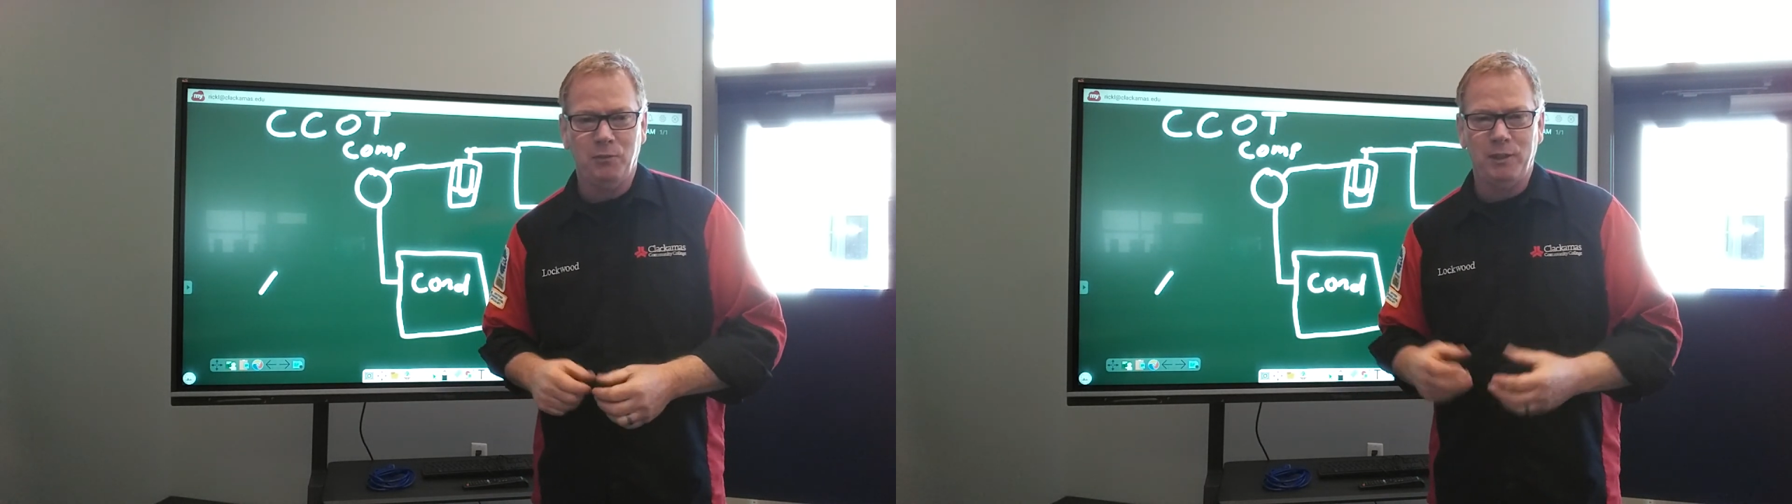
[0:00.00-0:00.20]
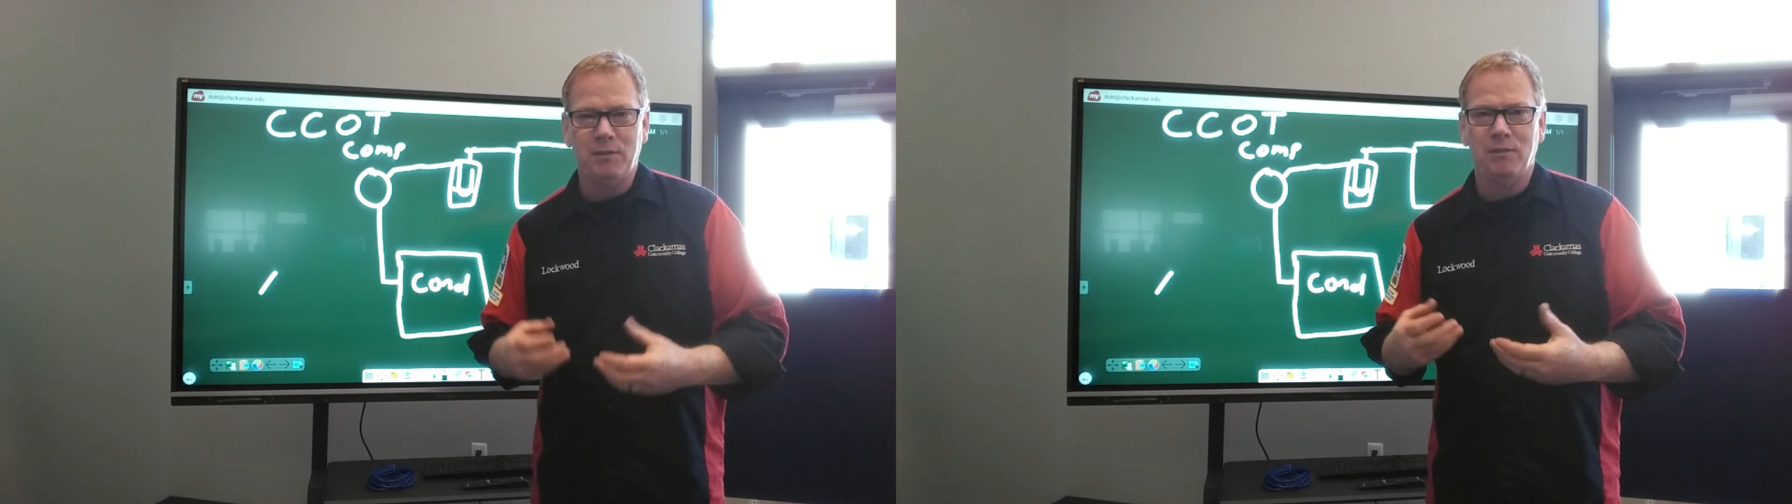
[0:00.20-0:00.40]

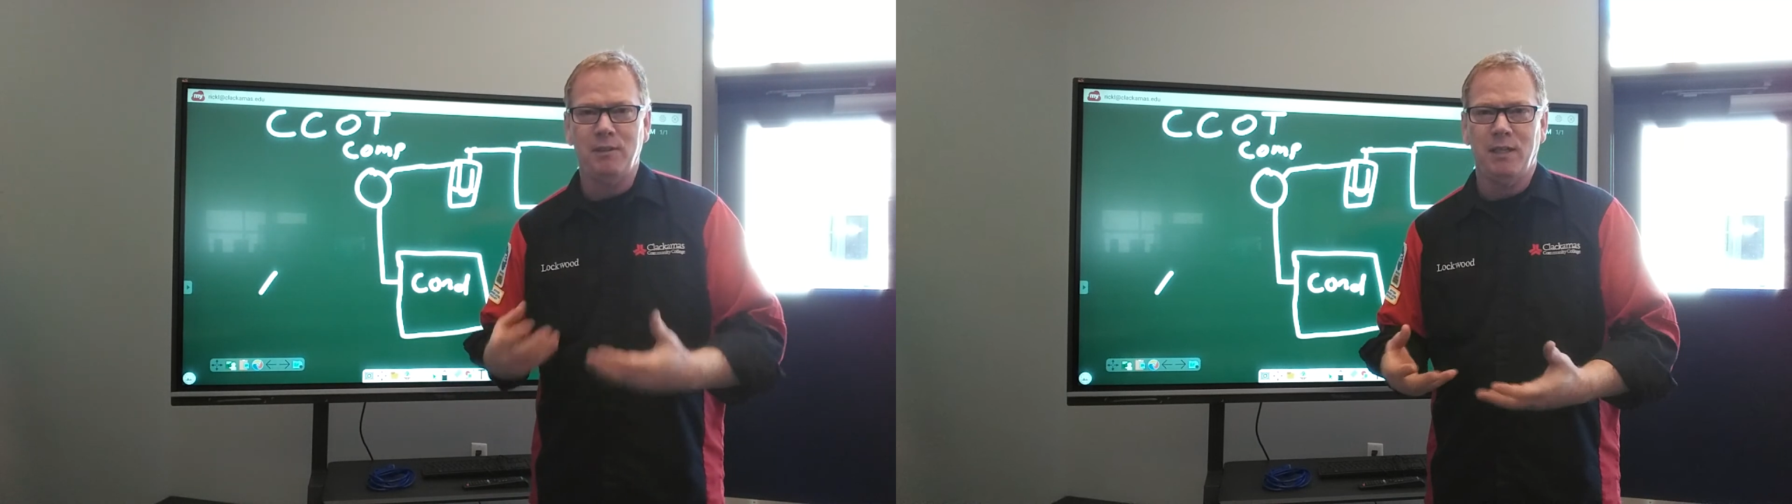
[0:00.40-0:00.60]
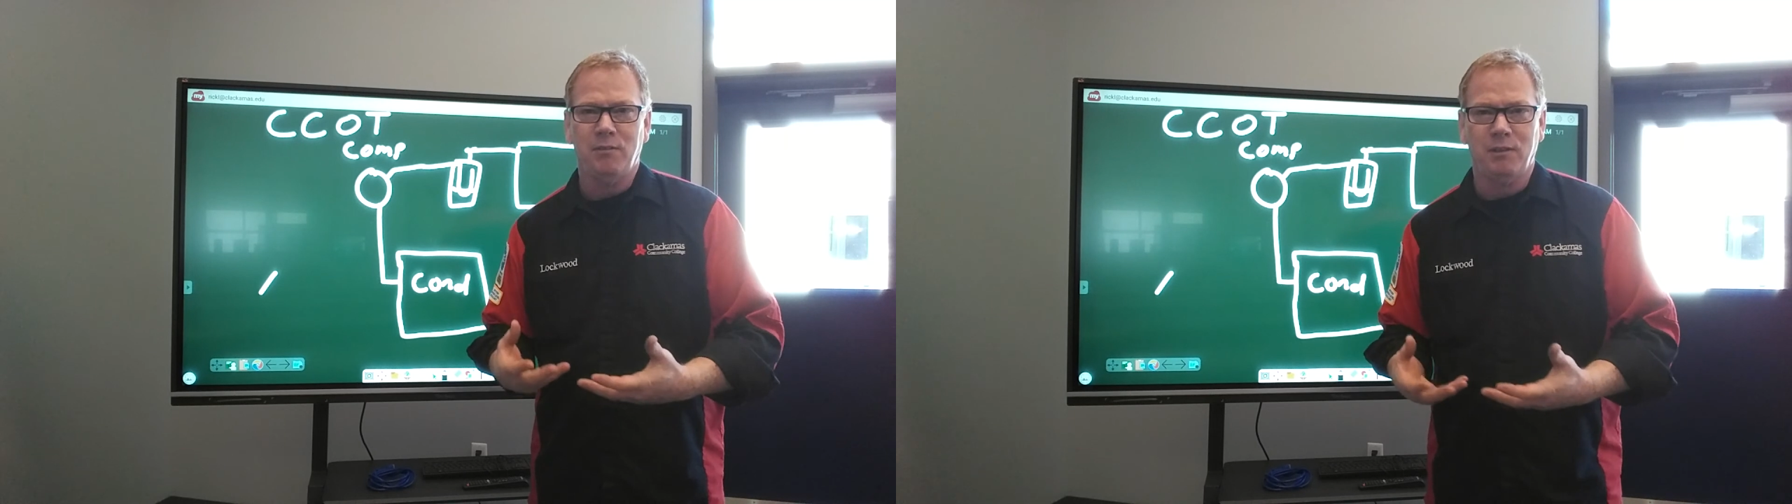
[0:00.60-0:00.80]
Well, that's
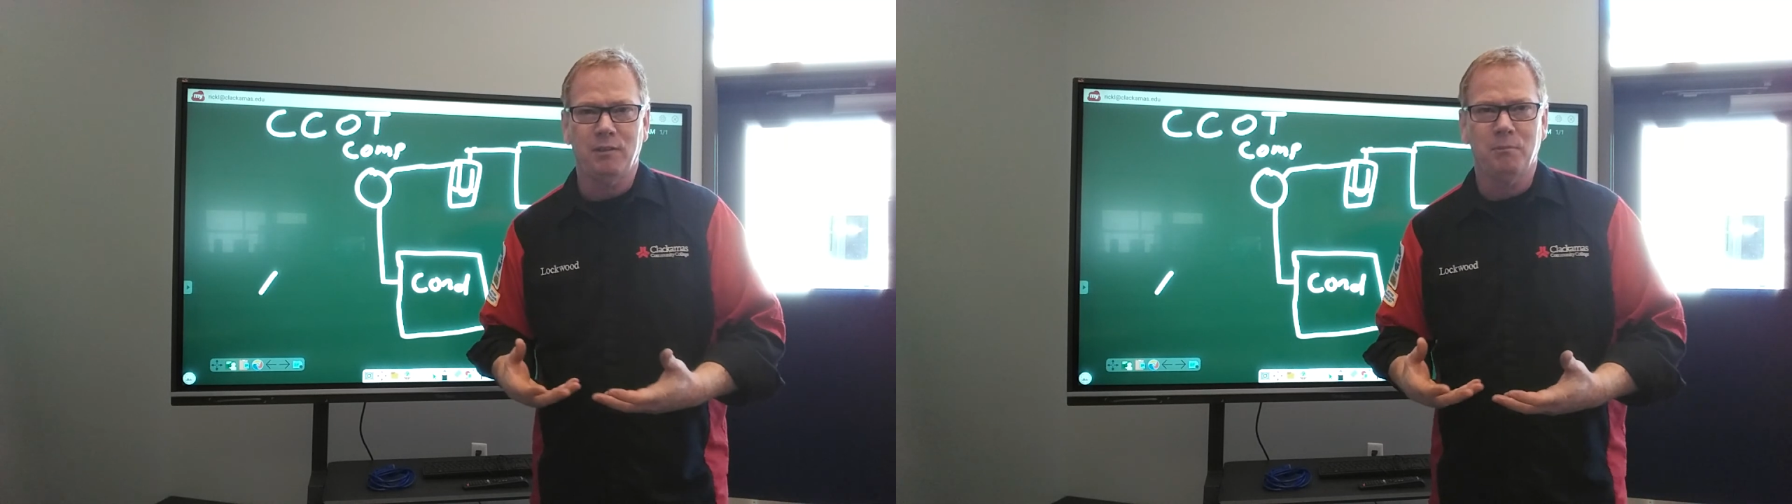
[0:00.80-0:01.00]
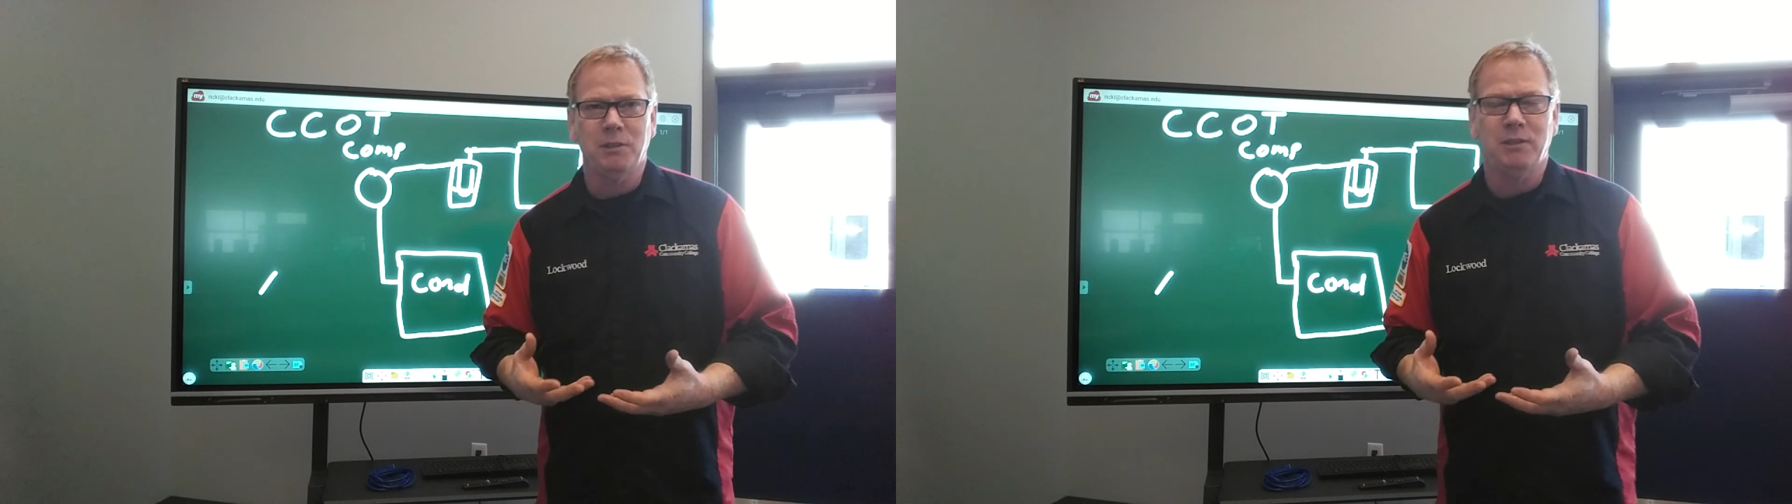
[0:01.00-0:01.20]

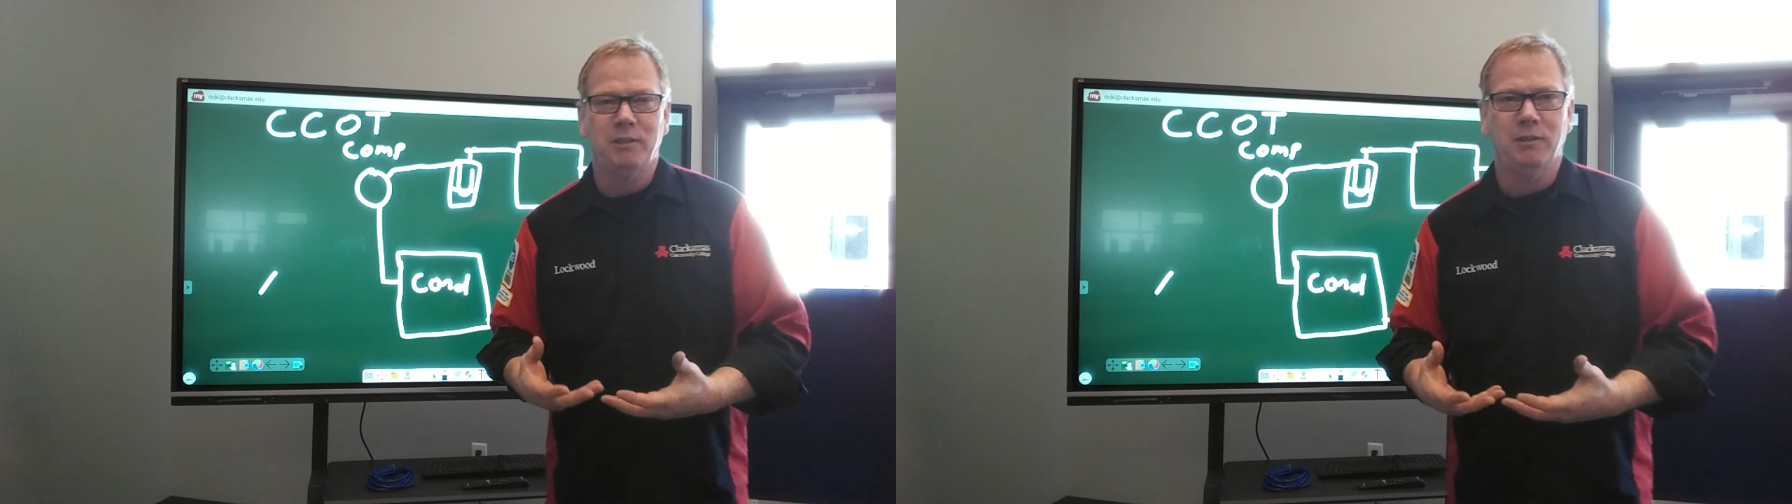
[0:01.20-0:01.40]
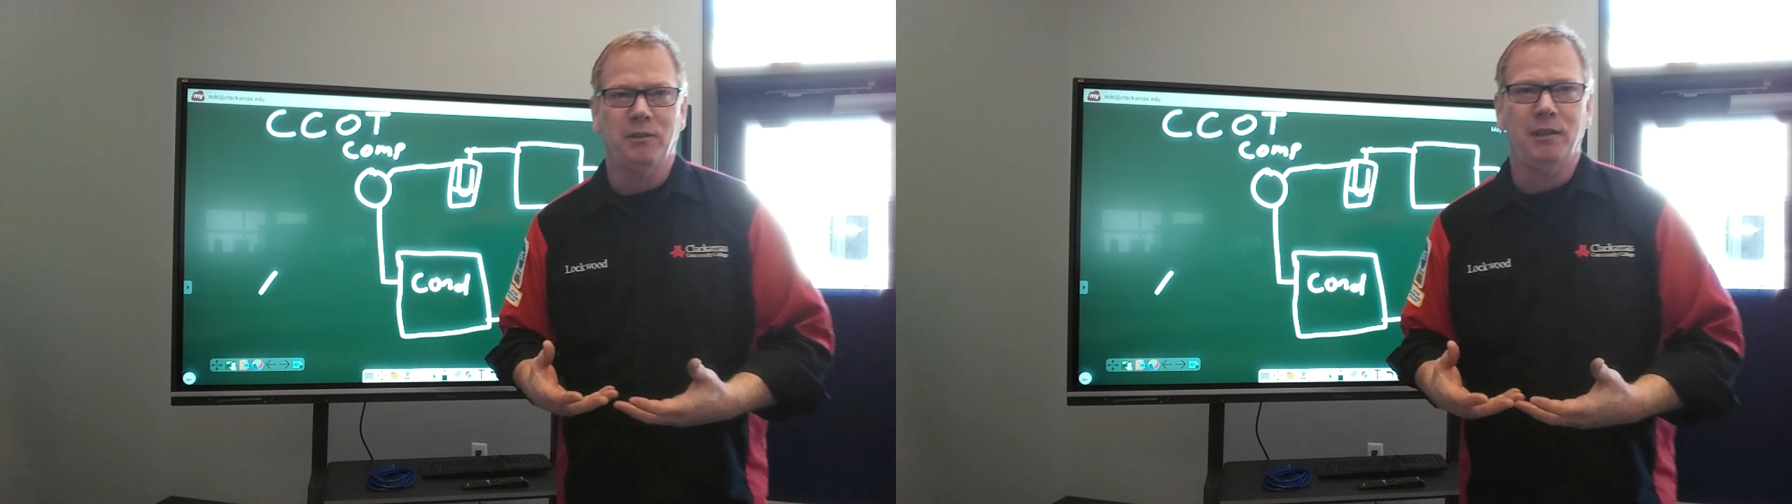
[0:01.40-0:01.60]
desiccant material,